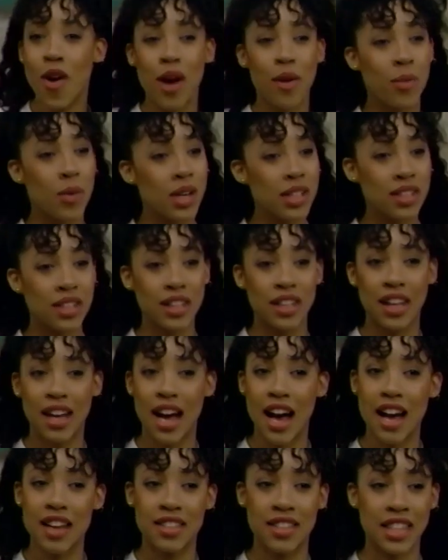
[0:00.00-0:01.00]
I wasn't. Really?
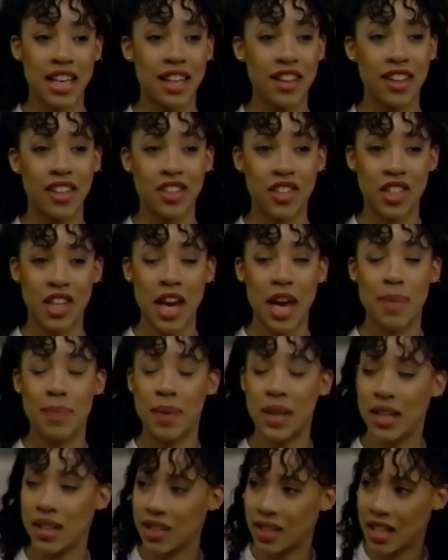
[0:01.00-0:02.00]
I sat there tight
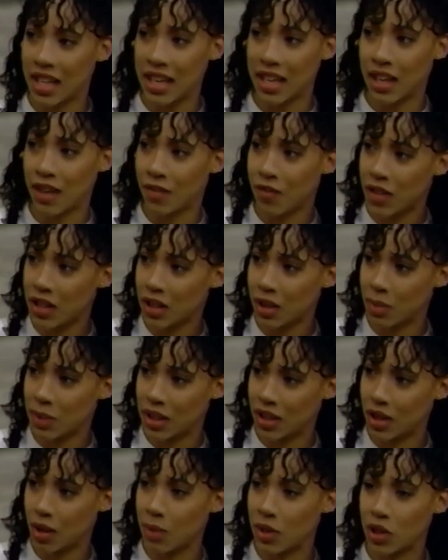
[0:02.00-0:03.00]
because he convinced me
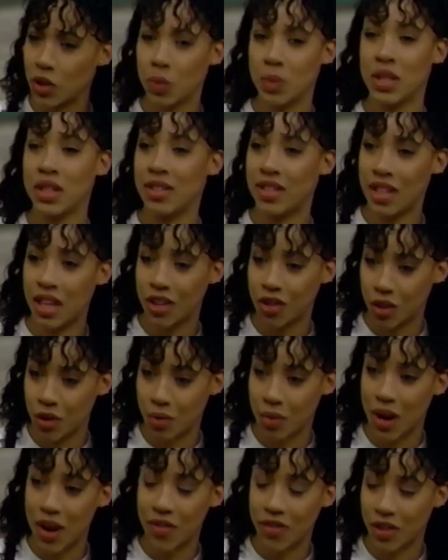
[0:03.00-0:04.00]
so much when he said, you're
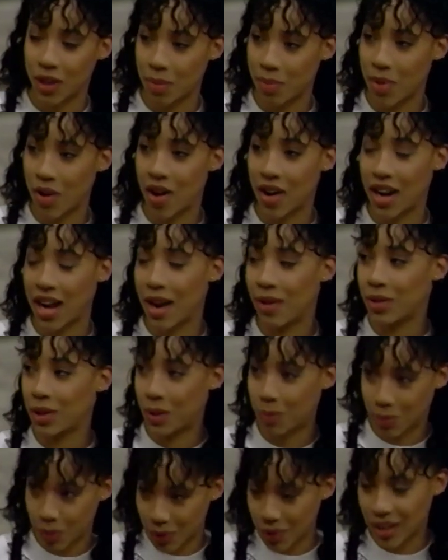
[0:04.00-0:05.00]
right for the part. I was
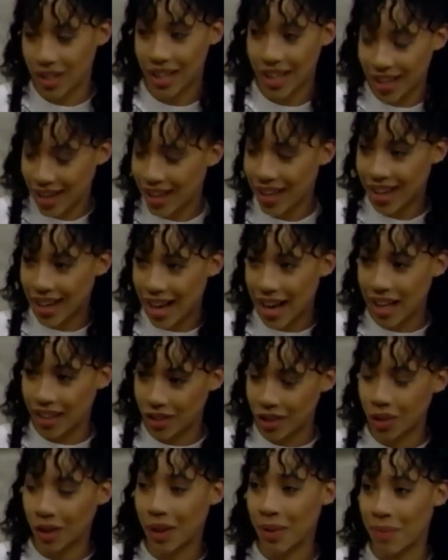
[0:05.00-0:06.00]
pretty... I
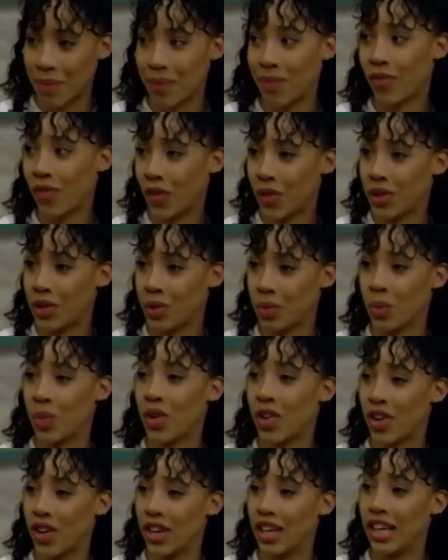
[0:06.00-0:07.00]
took him for his
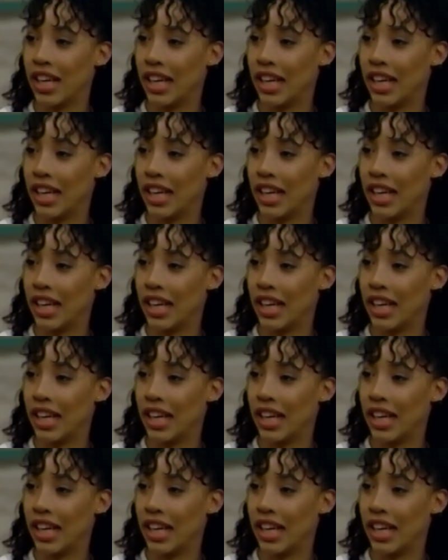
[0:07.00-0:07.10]
word.